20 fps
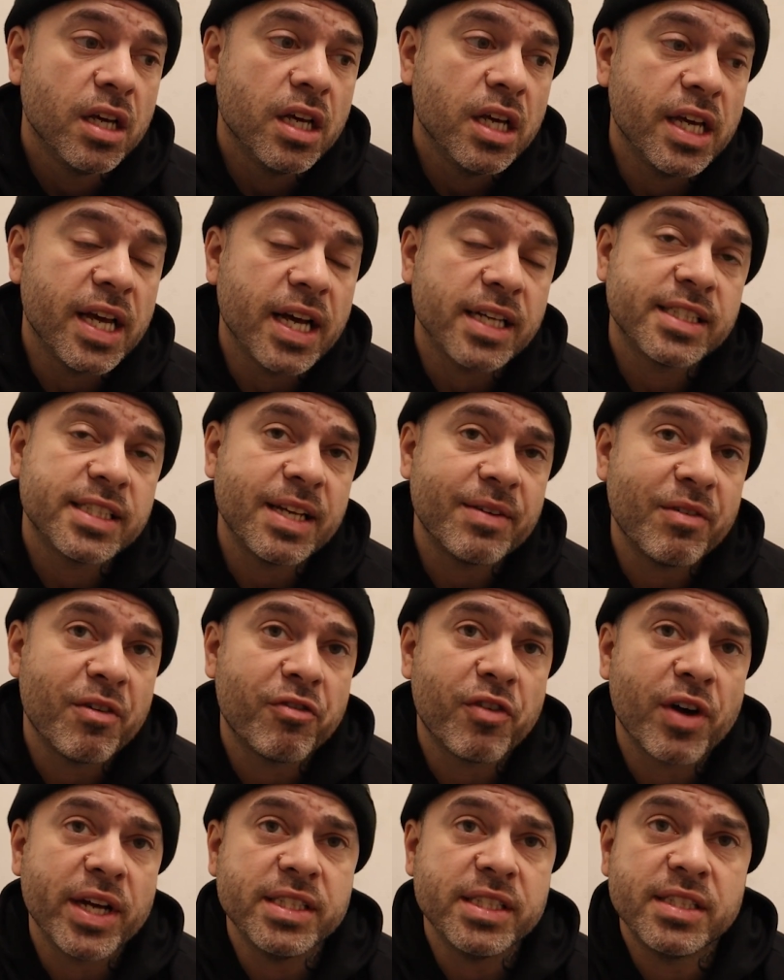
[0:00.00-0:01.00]
he got 7
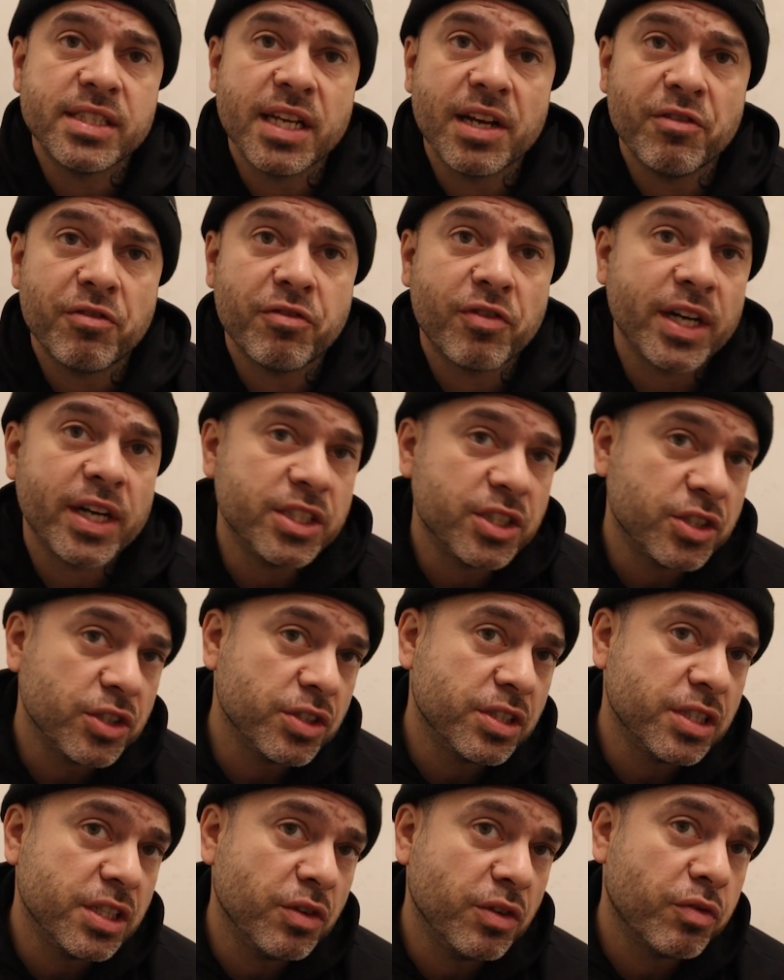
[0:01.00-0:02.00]
fights, 10 fights,
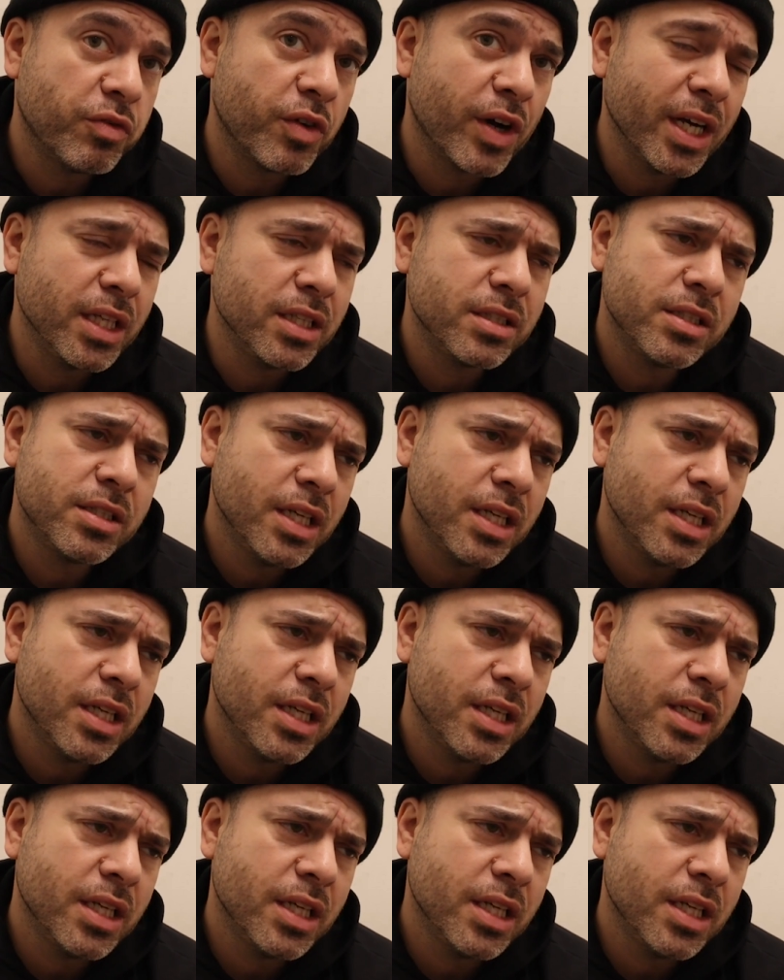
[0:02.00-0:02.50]
13 fights,